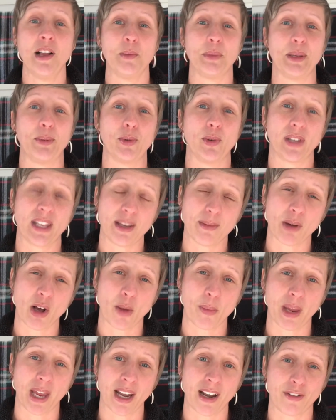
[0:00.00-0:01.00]
people
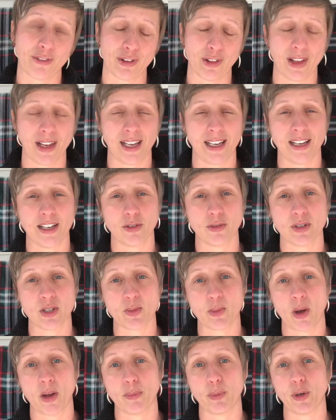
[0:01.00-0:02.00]
email me and I feel like I need to
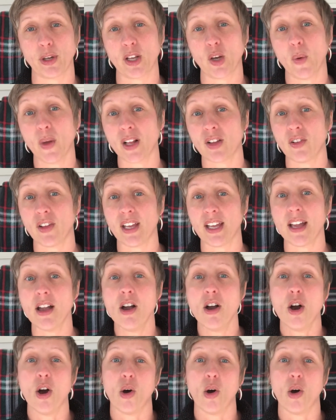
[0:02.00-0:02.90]
respond pretty quickly,